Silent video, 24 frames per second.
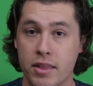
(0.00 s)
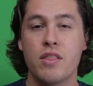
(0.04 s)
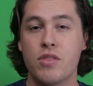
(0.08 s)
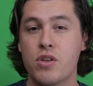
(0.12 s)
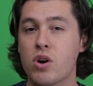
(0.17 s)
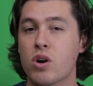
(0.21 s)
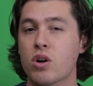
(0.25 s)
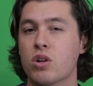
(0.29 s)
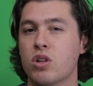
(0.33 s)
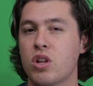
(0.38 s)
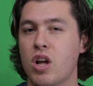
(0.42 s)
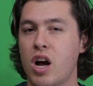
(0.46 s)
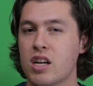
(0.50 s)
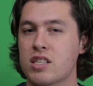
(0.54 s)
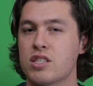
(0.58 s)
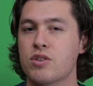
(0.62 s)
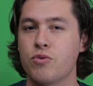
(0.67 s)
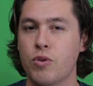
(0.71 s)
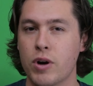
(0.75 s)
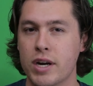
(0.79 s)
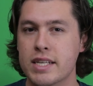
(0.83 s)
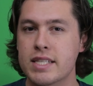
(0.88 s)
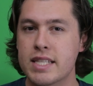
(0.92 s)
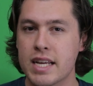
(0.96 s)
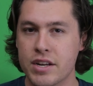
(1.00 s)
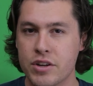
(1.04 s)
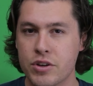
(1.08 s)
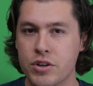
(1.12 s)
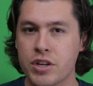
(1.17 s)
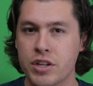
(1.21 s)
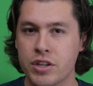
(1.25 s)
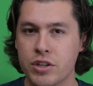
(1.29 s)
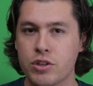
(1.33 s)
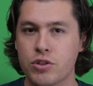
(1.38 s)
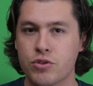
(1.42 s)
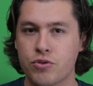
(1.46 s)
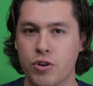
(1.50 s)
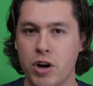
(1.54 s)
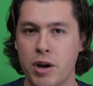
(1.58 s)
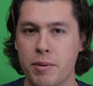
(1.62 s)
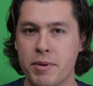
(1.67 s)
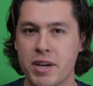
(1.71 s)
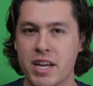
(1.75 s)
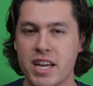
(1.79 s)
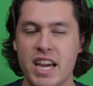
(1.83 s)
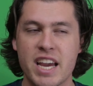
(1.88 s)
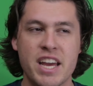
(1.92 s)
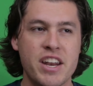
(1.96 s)
There are lots of ways that you can use
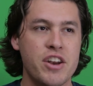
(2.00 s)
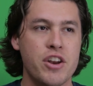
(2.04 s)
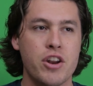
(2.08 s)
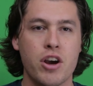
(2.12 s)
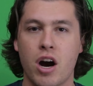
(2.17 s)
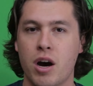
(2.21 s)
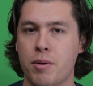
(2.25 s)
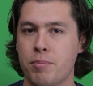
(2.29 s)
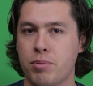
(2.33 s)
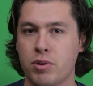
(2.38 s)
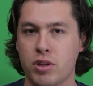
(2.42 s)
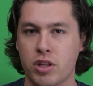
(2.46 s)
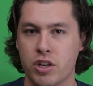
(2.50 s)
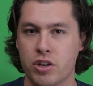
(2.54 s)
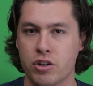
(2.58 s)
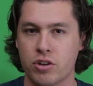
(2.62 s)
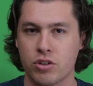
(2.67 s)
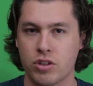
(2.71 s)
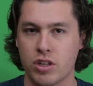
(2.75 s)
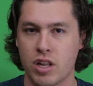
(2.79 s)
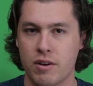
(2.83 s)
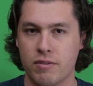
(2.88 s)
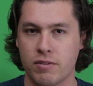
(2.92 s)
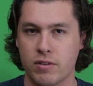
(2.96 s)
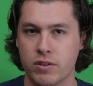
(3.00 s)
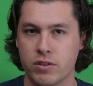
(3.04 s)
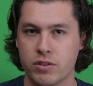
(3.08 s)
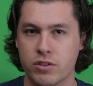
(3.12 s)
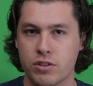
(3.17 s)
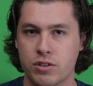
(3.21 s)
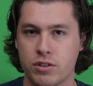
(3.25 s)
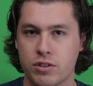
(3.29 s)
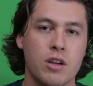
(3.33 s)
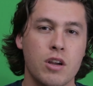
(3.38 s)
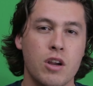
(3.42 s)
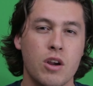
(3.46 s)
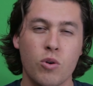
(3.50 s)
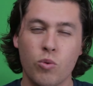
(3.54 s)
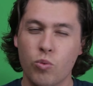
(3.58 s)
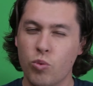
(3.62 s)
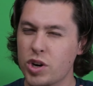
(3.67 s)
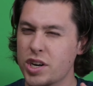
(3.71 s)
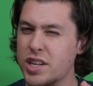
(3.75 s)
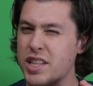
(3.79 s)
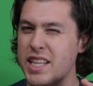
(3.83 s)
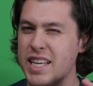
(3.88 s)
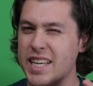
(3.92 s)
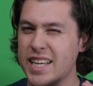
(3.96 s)
framing in non-political levels.
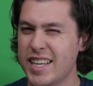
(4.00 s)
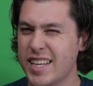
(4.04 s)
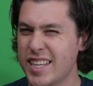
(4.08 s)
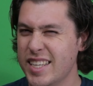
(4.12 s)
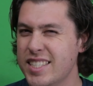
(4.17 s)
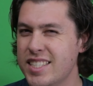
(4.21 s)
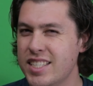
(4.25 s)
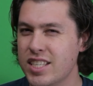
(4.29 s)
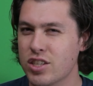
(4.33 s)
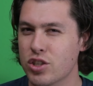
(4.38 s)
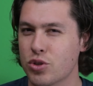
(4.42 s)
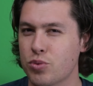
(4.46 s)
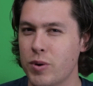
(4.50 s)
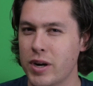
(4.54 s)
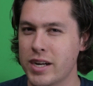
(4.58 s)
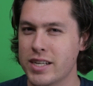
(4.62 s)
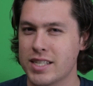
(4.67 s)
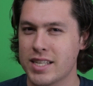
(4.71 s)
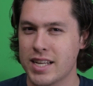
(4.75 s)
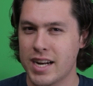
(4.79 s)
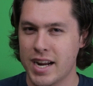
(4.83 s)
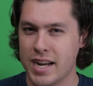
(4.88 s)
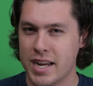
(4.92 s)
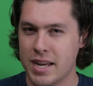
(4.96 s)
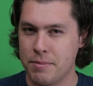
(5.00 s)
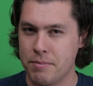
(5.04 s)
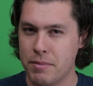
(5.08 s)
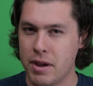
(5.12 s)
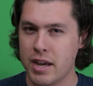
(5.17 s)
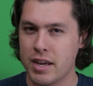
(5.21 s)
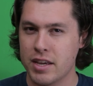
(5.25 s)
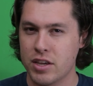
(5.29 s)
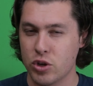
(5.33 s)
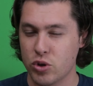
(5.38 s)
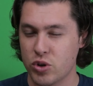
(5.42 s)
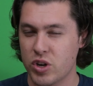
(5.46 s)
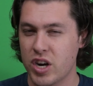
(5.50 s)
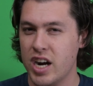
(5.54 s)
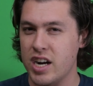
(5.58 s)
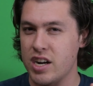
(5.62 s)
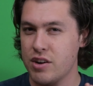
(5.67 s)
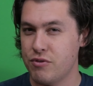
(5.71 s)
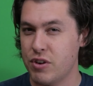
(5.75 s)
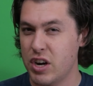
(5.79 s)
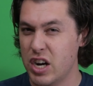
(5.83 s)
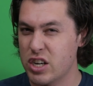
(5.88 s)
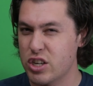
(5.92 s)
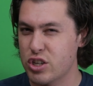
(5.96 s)
One of the easiest ways that I can make you
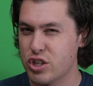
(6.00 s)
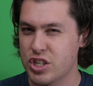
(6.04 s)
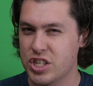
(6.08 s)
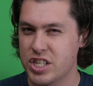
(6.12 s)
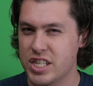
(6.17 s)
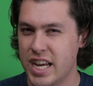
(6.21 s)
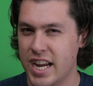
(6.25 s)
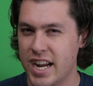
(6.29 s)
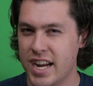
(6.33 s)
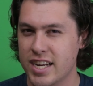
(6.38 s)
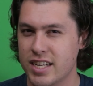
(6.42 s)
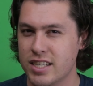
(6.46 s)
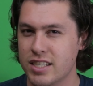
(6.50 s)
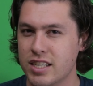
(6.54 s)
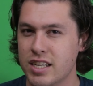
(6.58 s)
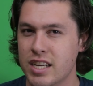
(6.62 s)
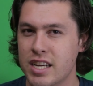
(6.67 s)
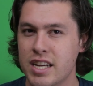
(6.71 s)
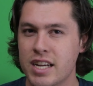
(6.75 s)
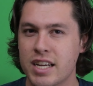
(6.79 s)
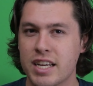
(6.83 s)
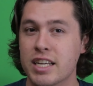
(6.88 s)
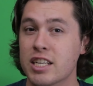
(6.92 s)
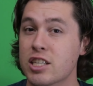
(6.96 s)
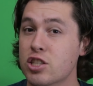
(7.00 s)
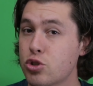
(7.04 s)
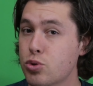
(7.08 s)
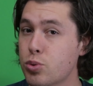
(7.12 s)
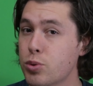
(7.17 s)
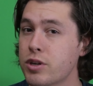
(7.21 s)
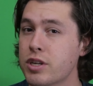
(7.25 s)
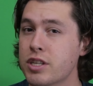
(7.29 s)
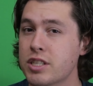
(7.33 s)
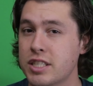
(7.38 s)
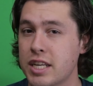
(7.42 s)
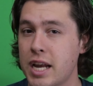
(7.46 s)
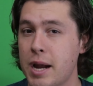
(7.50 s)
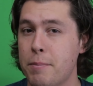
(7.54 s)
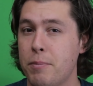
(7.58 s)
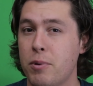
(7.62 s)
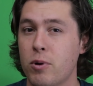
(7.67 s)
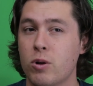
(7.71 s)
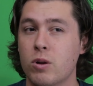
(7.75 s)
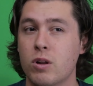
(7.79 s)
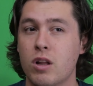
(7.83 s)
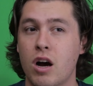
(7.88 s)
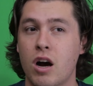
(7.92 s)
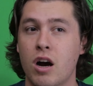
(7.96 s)
kind of understand is through an
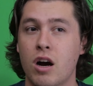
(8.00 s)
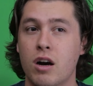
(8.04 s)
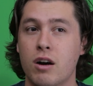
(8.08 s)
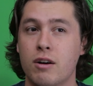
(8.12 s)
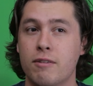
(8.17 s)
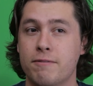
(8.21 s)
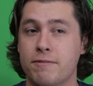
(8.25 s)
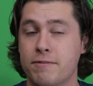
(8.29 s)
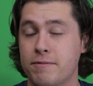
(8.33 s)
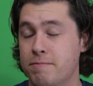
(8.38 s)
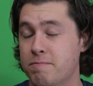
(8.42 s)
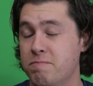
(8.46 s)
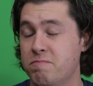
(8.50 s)
example of,